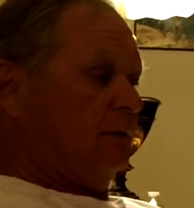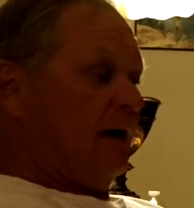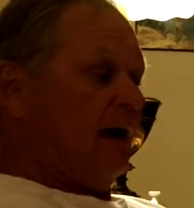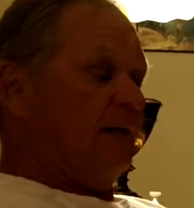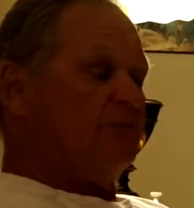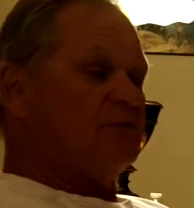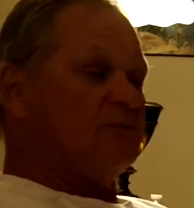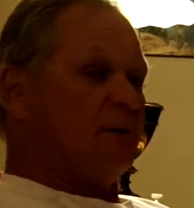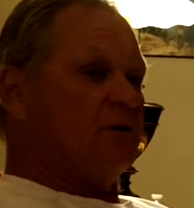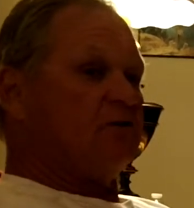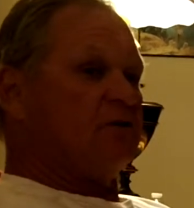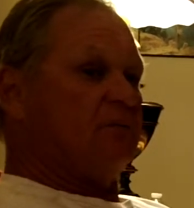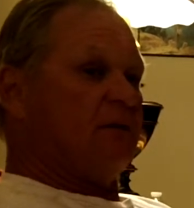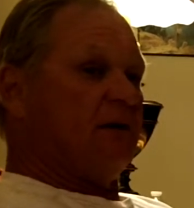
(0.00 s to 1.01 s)
I was
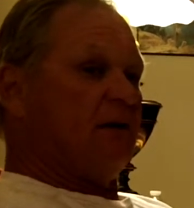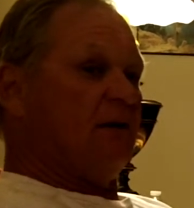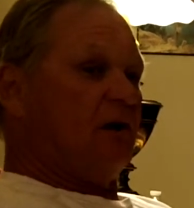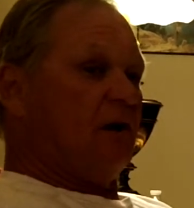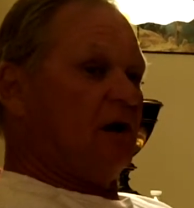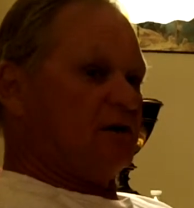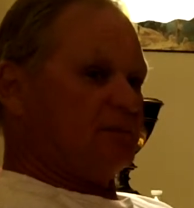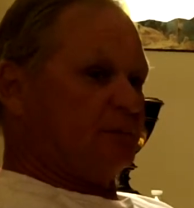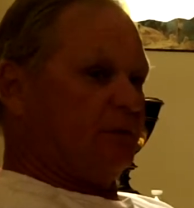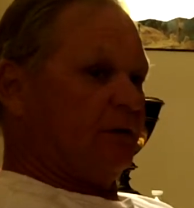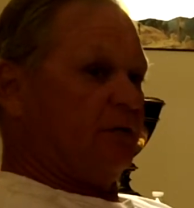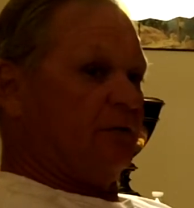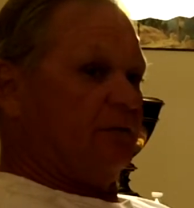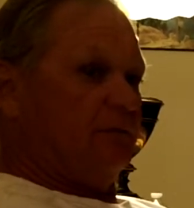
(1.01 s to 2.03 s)
supposed to be in the
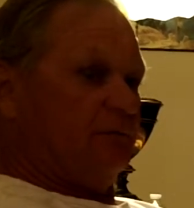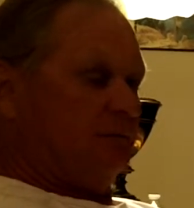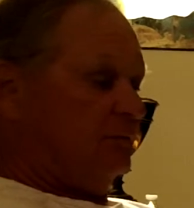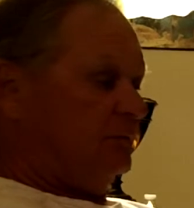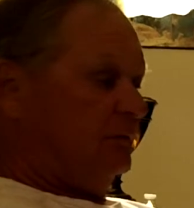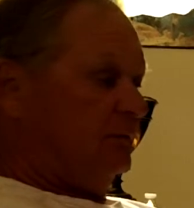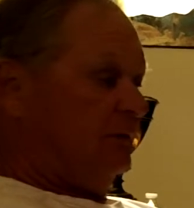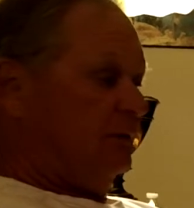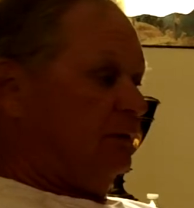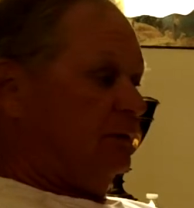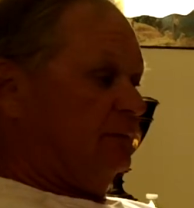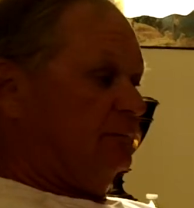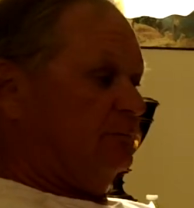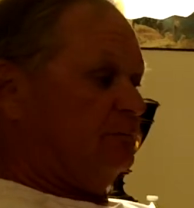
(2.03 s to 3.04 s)
hospital
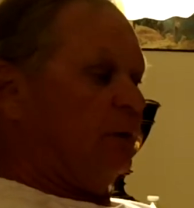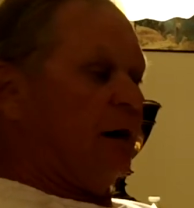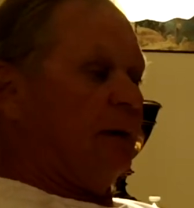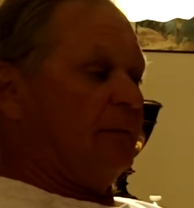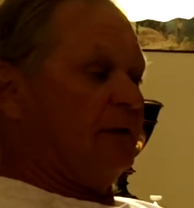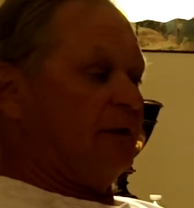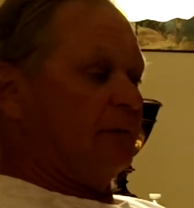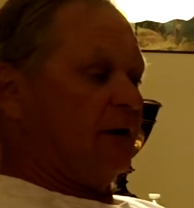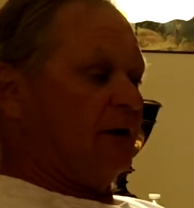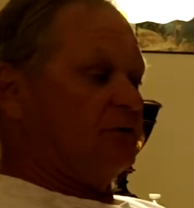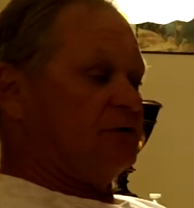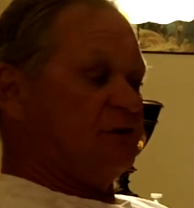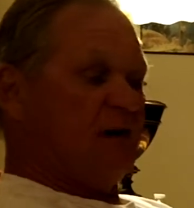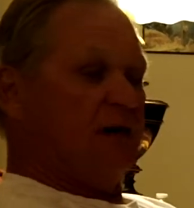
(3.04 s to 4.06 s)
probably
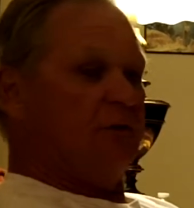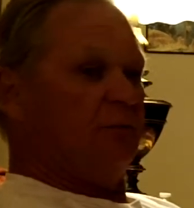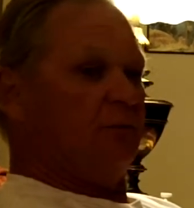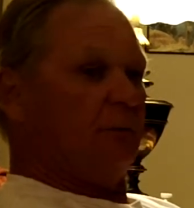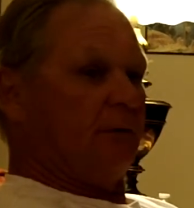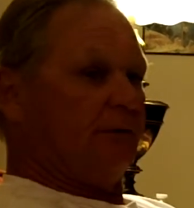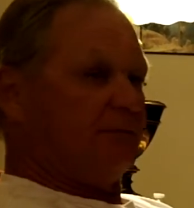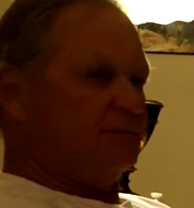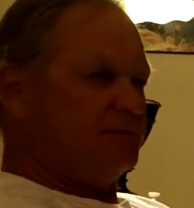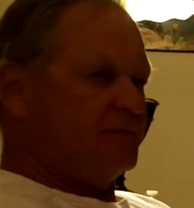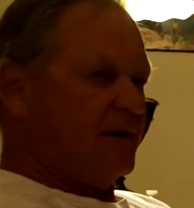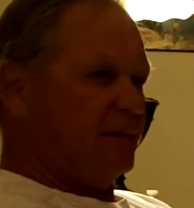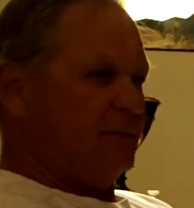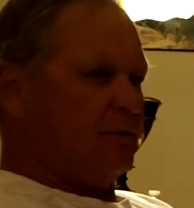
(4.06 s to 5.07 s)
around January,
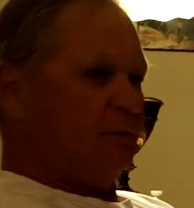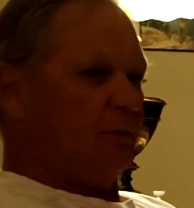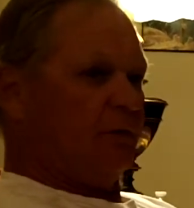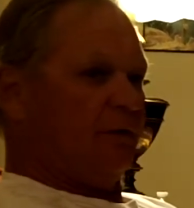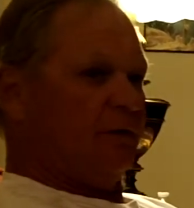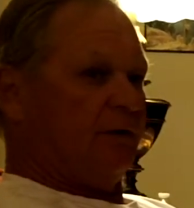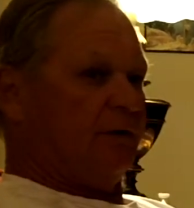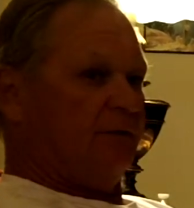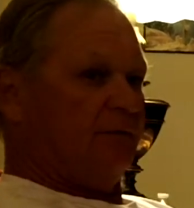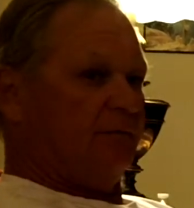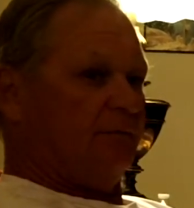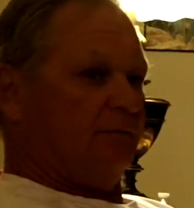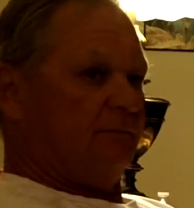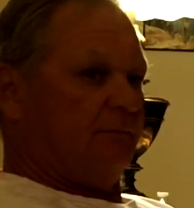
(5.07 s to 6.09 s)
February.
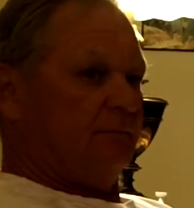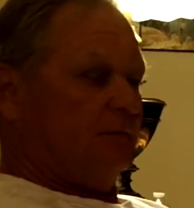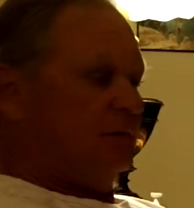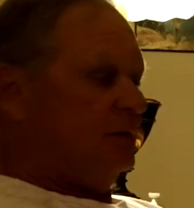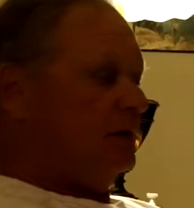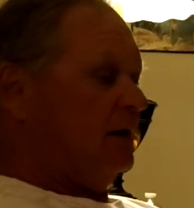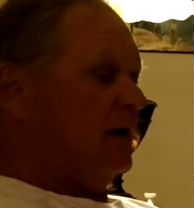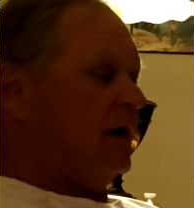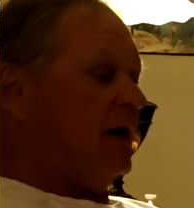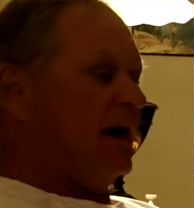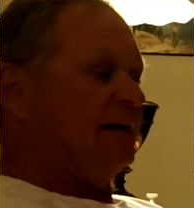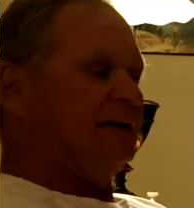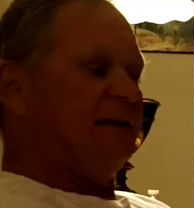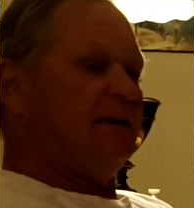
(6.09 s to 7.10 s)

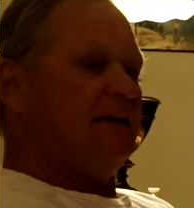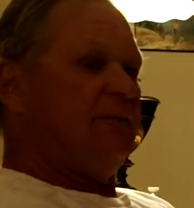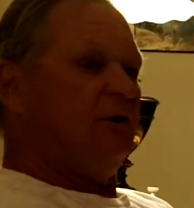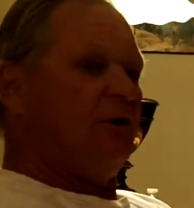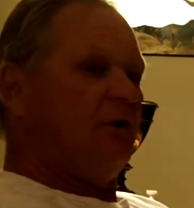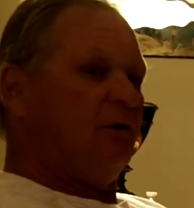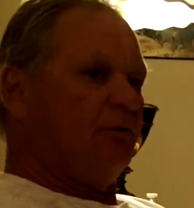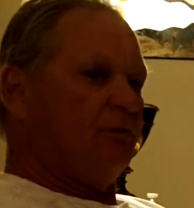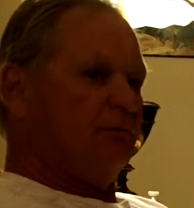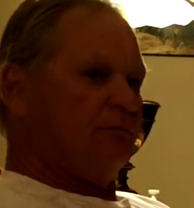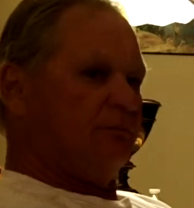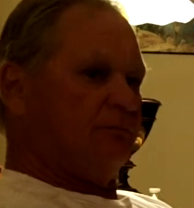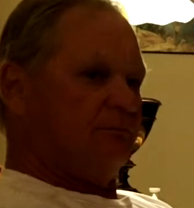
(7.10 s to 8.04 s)
I came home